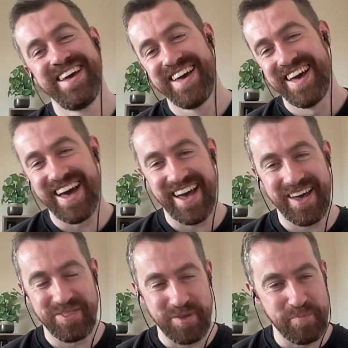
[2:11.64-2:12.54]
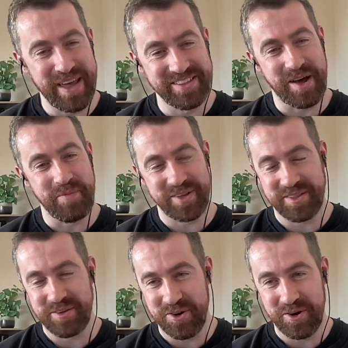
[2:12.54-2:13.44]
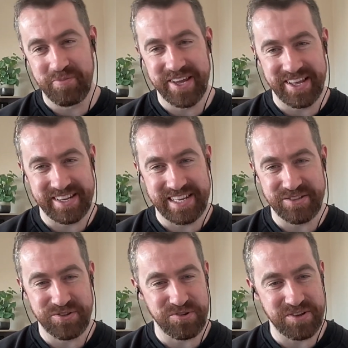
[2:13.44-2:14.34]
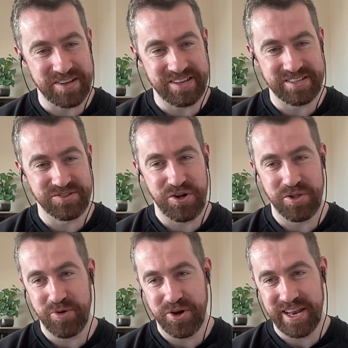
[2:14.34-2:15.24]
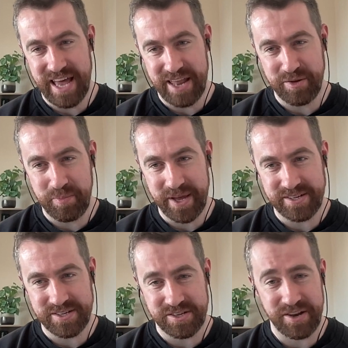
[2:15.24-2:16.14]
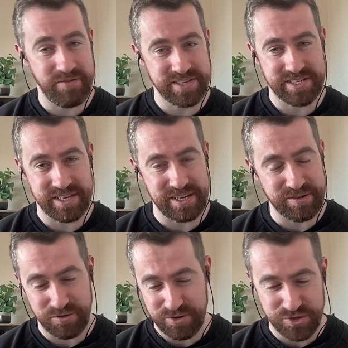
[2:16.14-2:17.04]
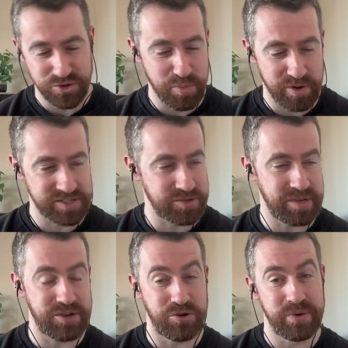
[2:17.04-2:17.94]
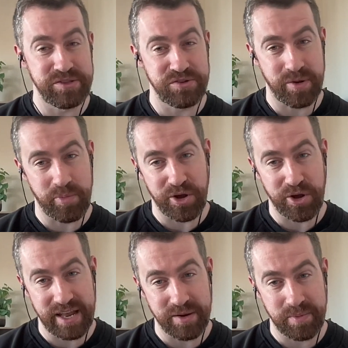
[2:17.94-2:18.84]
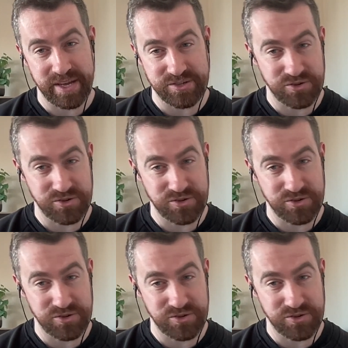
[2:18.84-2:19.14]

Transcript: The main topic that we're going to be getting into is all about landing pages. And obviously, there's so much that we could go into about landing page.